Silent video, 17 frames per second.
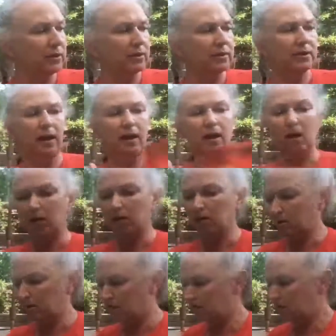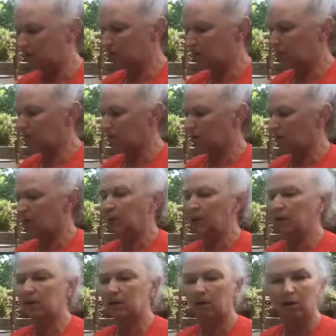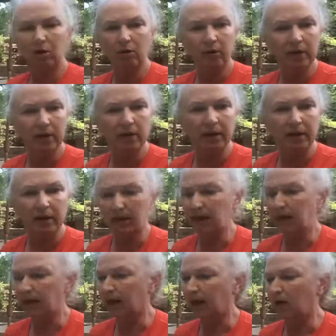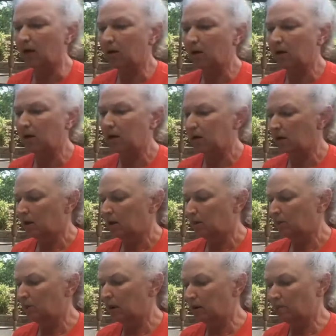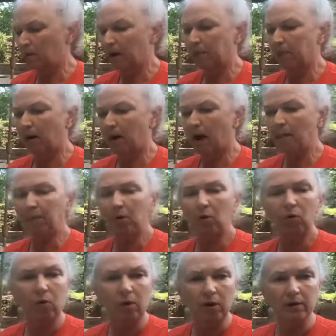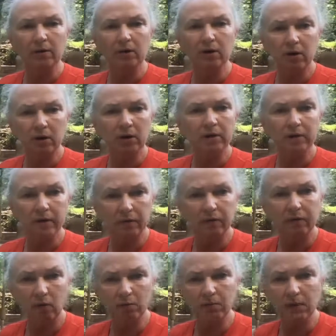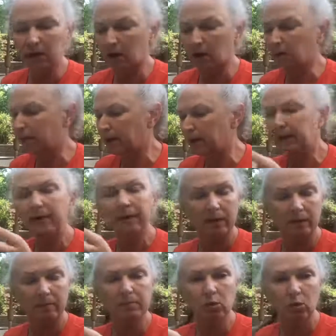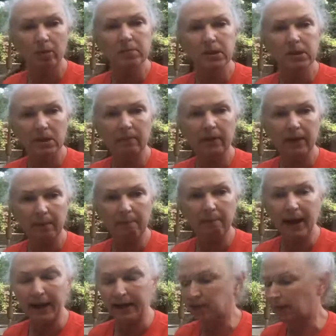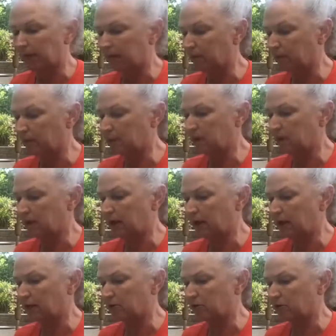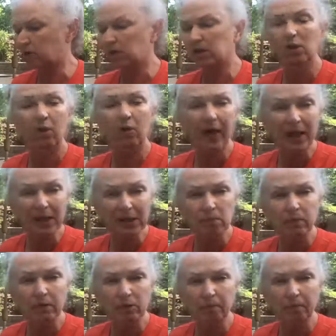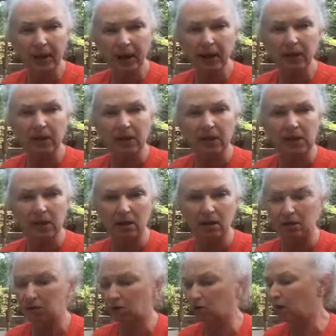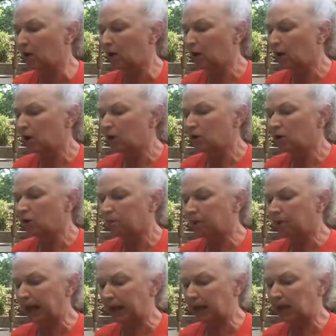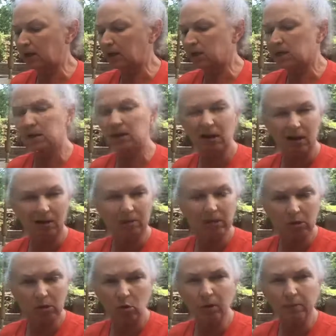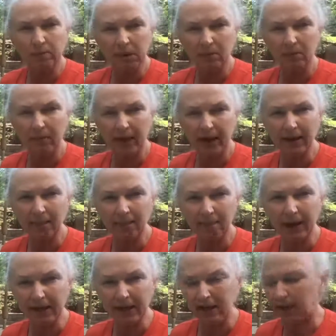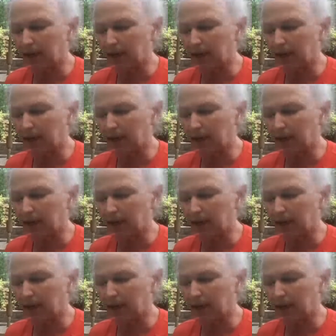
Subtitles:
tell. I mean, it's all crinkly anyhow, but my popcorn could have deformed a little bit and absorbed some of the impact damage energy. So that's what your panning is going to do. Your panning is going to absorb some of that impact